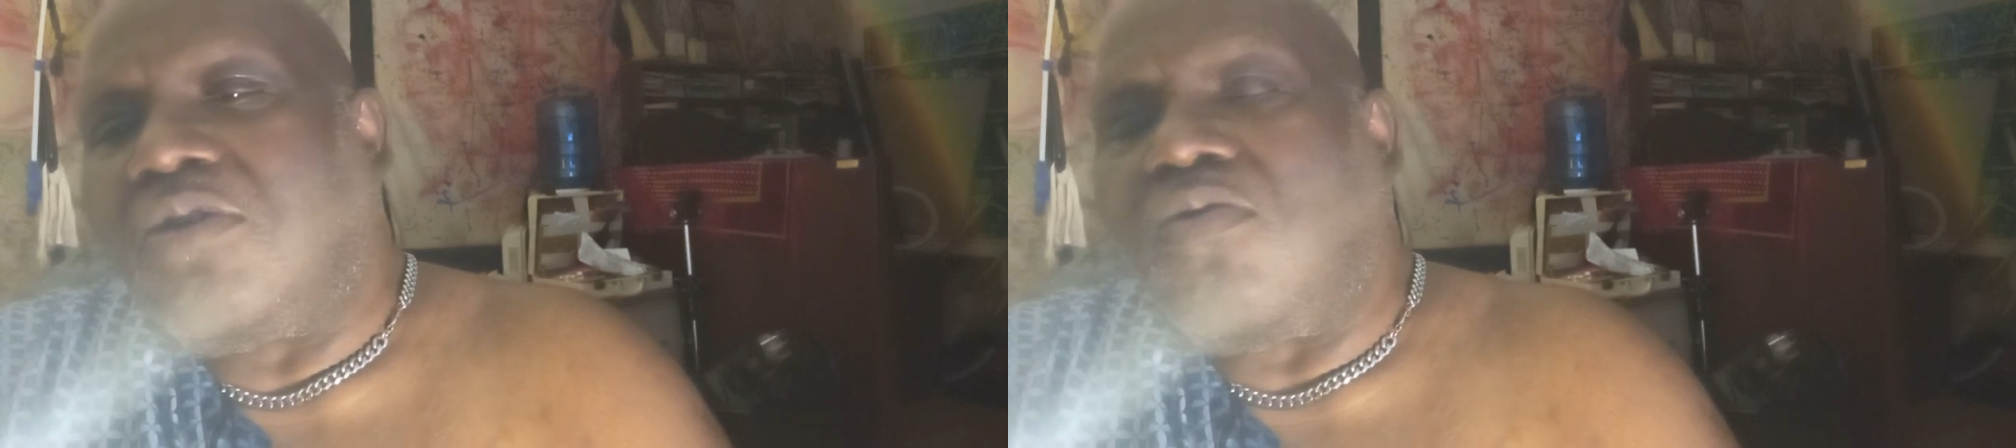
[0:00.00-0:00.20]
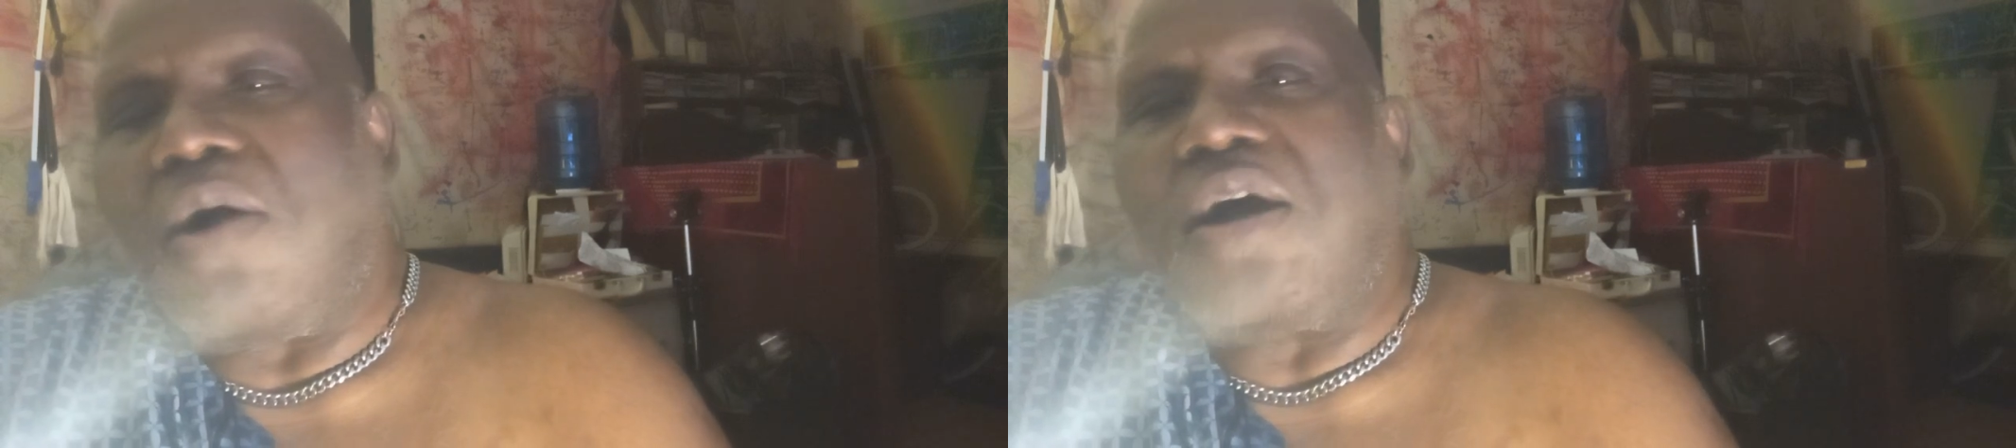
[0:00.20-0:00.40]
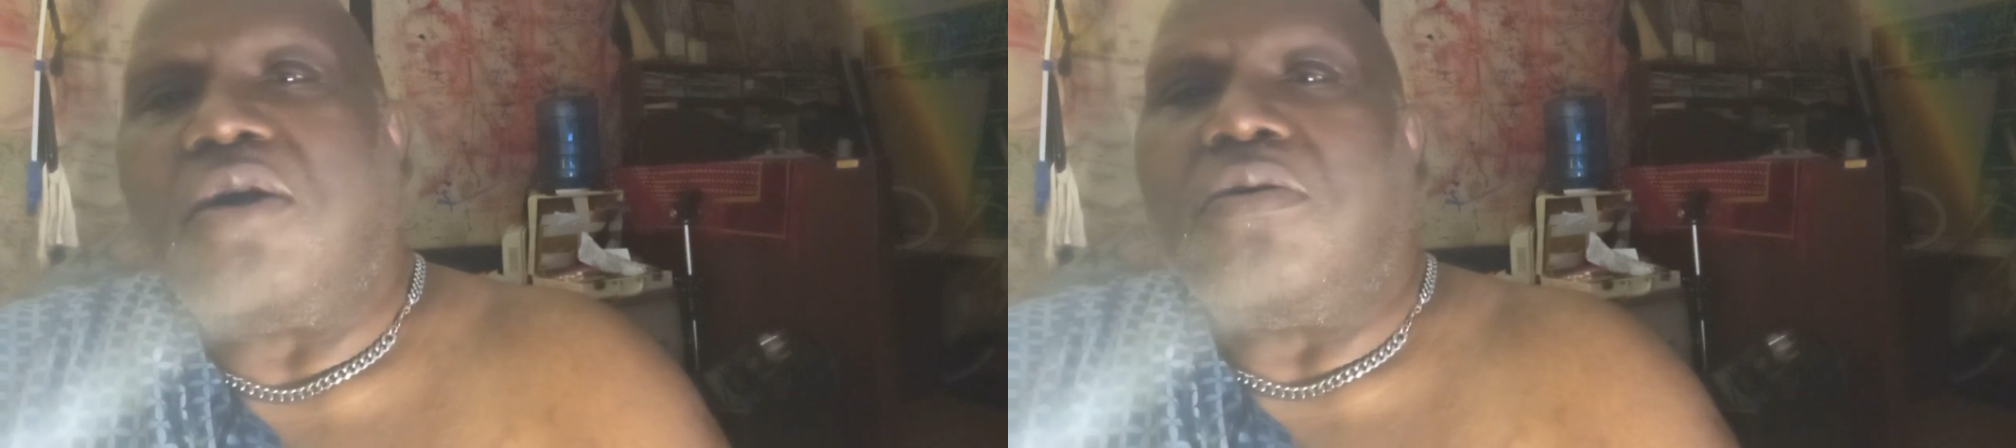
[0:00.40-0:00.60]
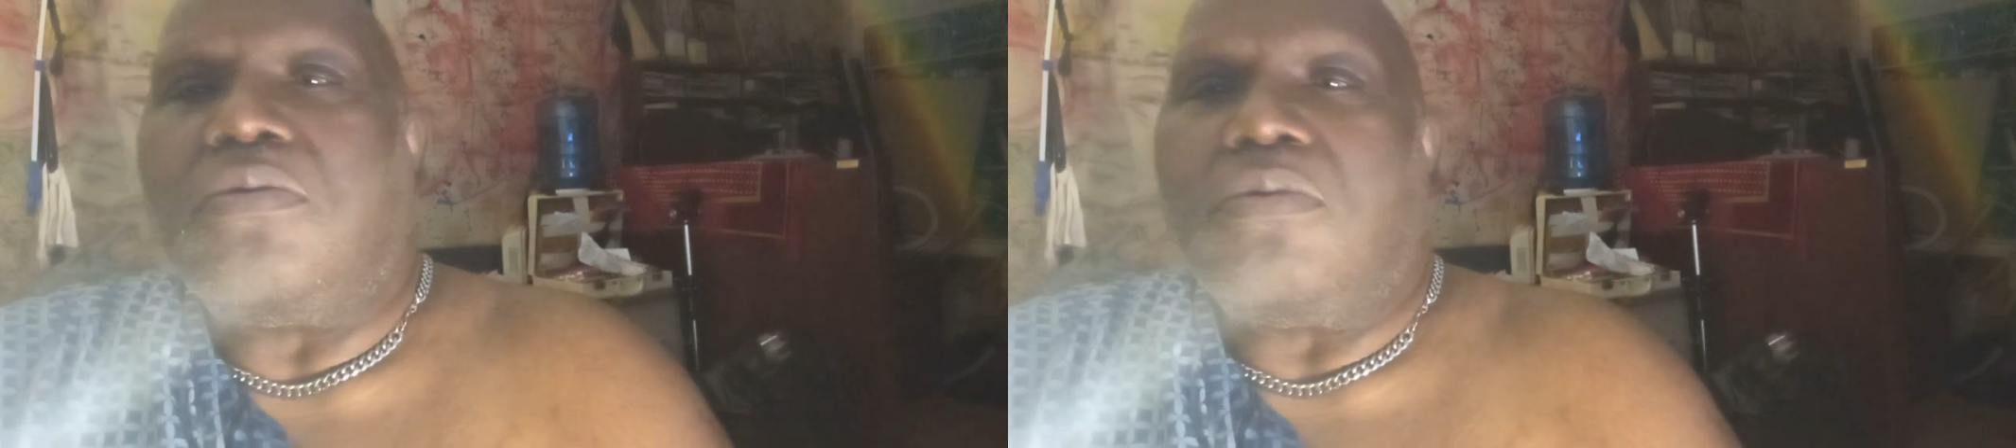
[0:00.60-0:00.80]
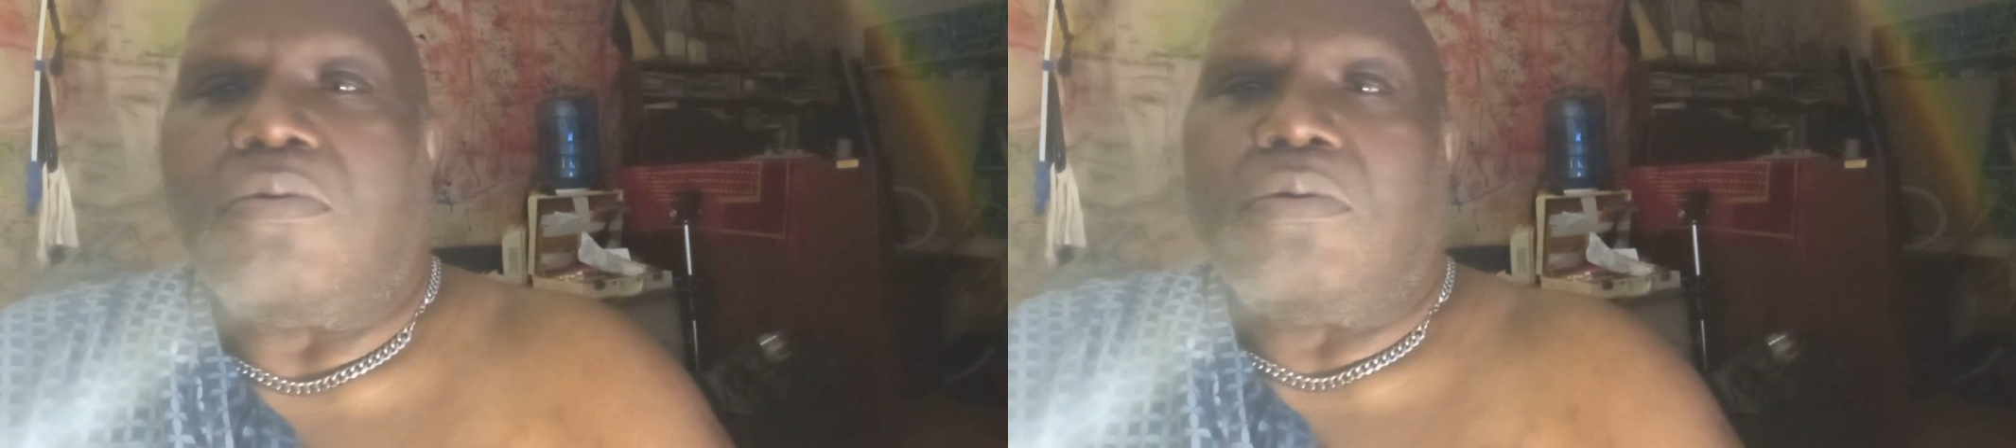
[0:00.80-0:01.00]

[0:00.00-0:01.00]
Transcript: Kwangu.